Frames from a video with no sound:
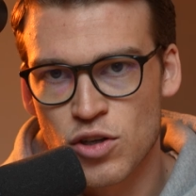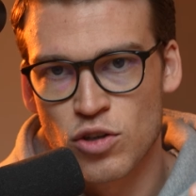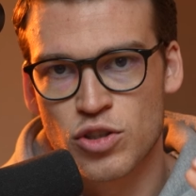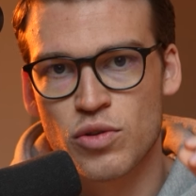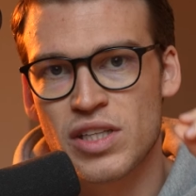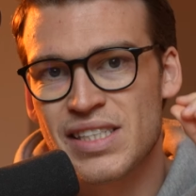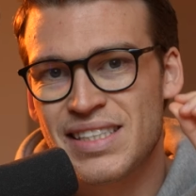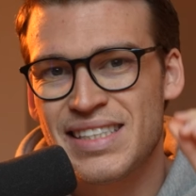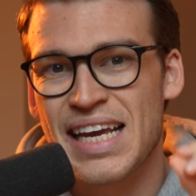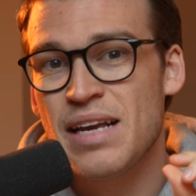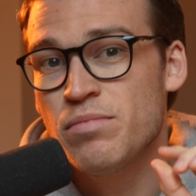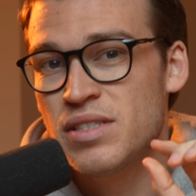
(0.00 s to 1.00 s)
also the
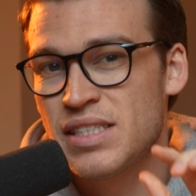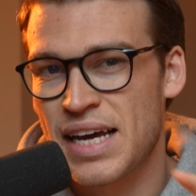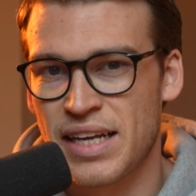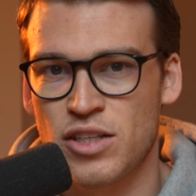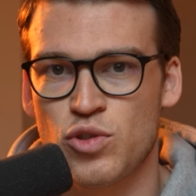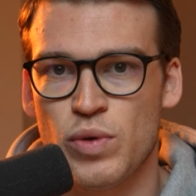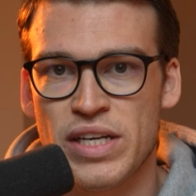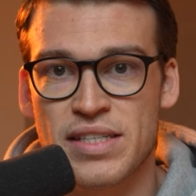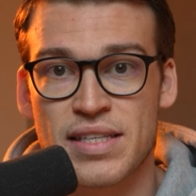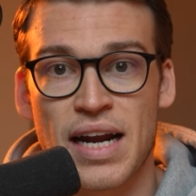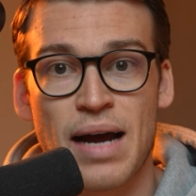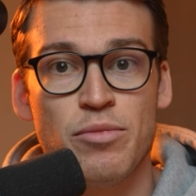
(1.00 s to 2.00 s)
same setting
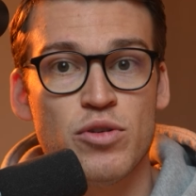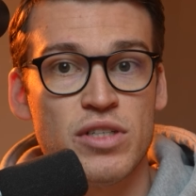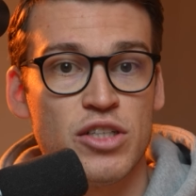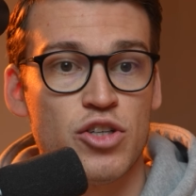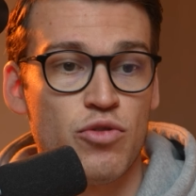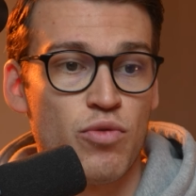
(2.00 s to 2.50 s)
tweaks that I'm using to